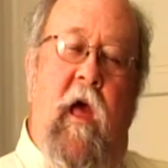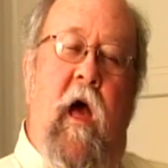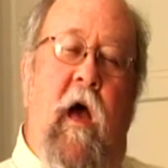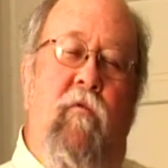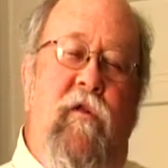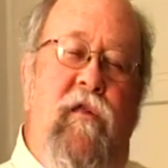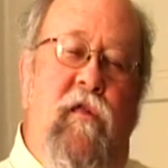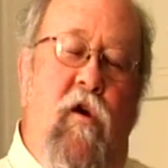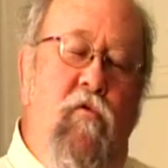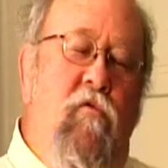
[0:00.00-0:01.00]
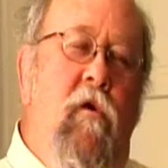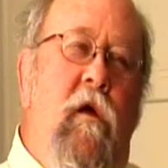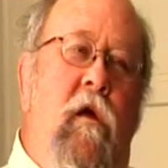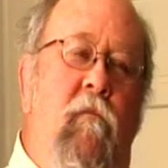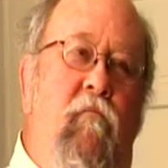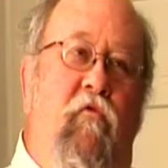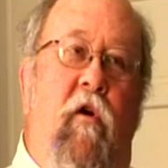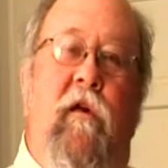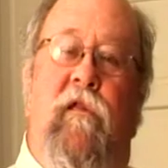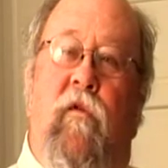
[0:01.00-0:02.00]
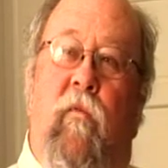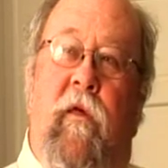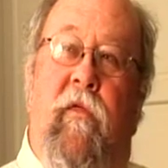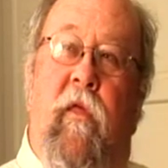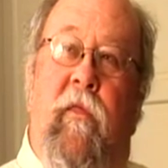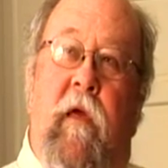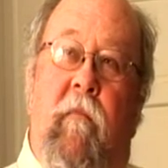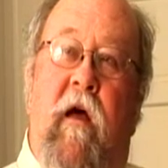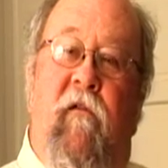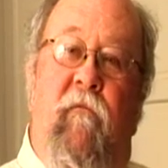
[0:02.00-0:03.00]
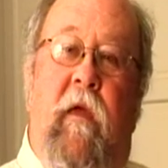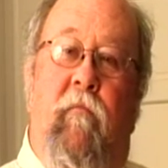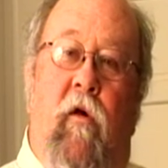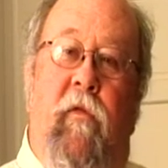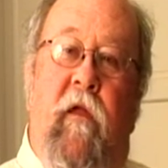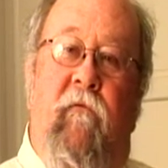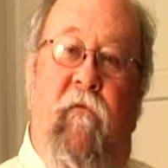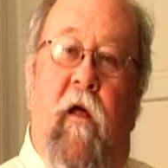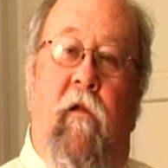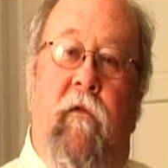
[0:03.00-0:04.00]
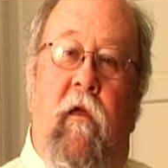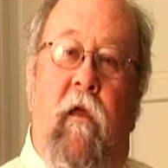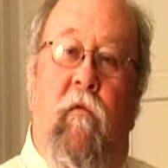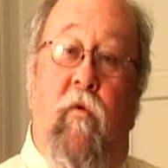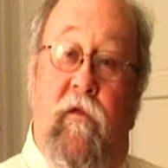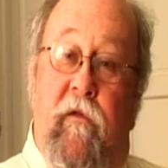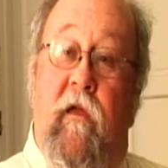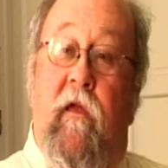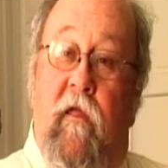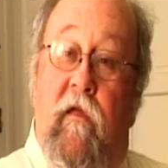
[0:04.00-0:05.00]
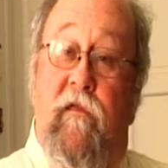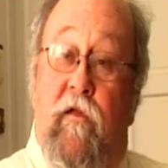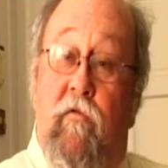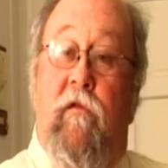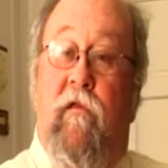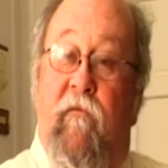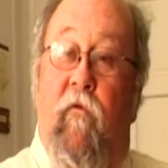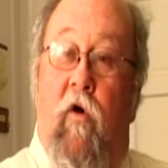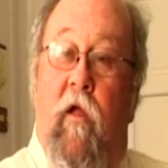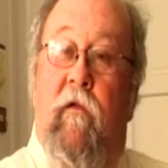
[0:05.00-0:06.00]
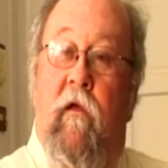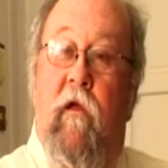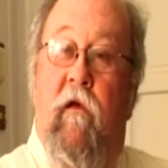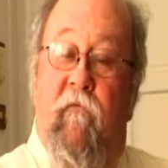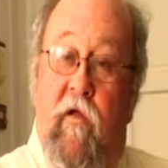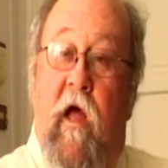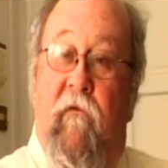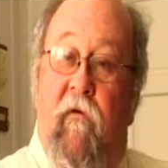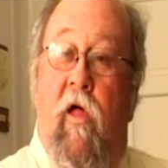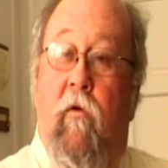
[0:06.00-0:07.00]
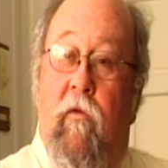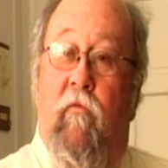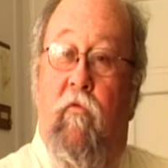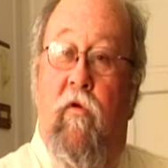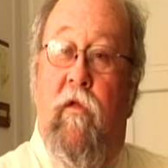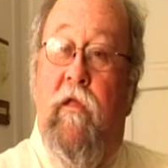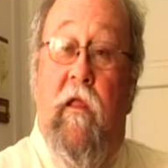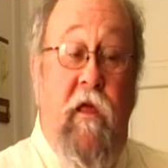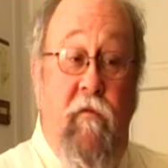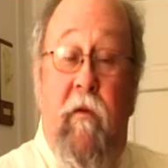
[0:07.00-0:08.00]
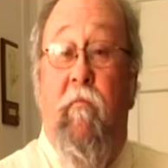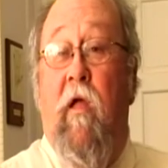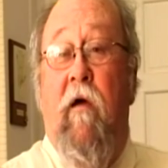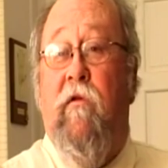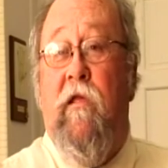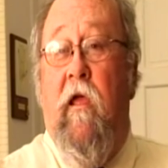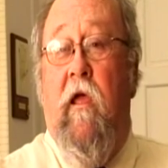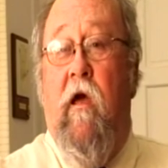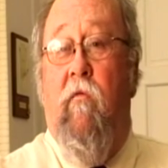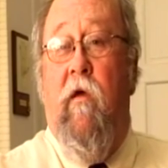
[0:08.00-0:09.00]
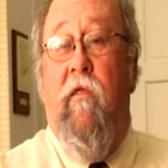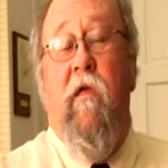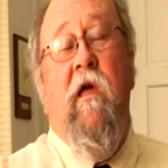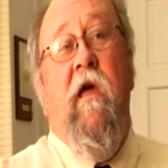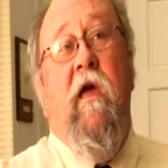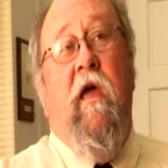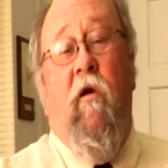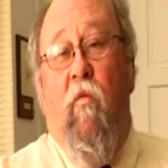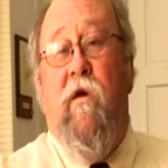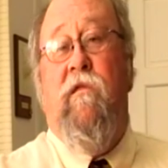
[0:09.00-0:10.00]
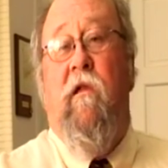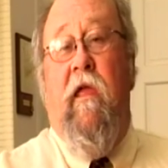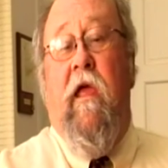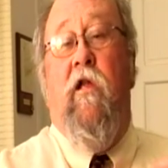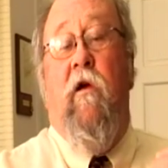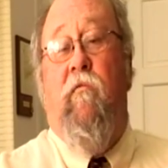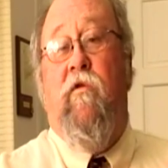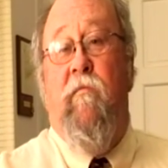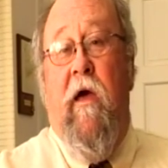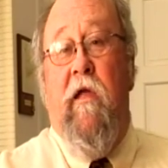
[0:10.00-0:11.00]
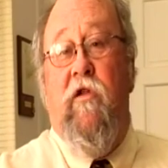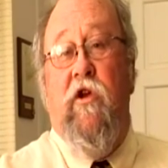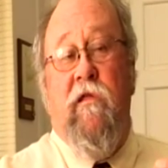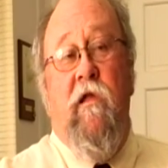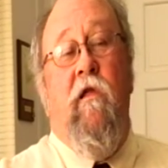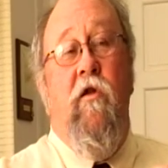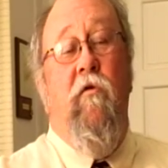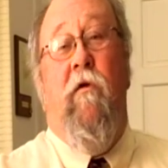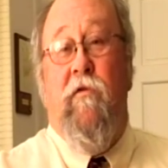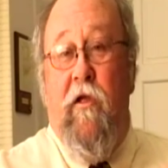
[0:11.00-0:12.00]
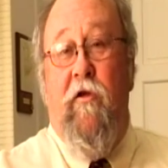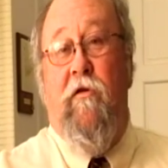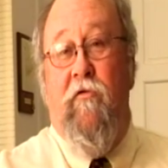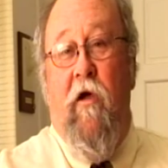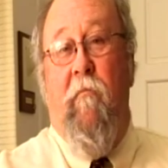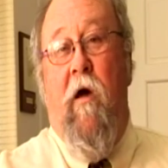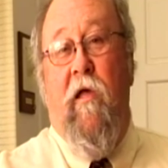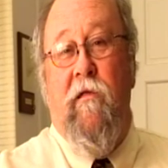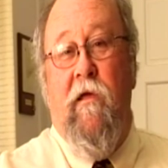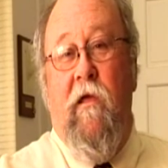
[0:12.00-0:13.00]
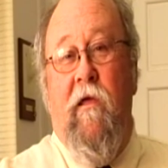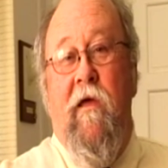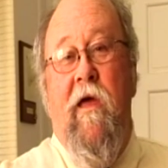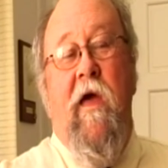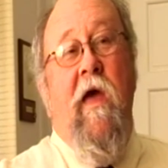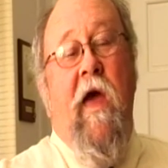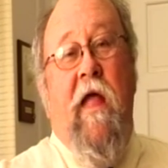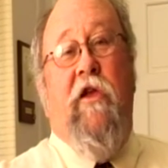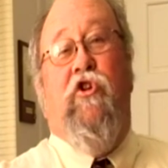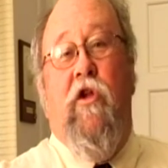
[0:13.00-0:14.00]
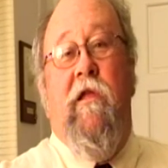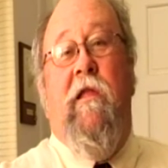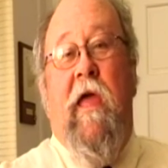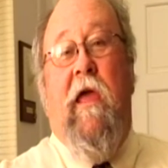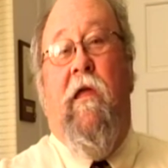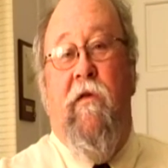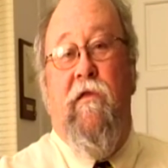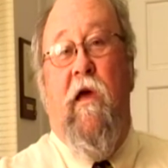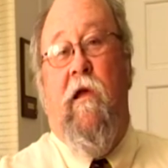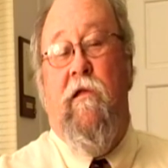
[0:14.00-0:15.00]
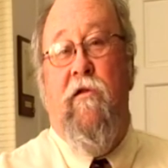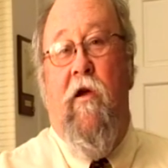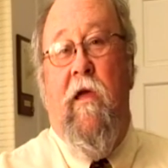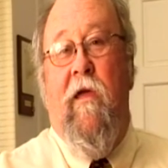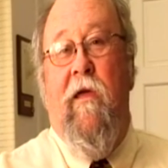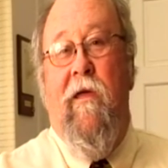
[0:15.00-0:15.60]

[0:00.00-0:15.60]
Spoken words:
I was so impressed with the amount of people that felt it was the students' fault for not following the rules, at least people I was hanging out with. It wasn't that Andover was bad. Chestnut knew there was a 2-strike policy, and he shouldn't have taken the second strike.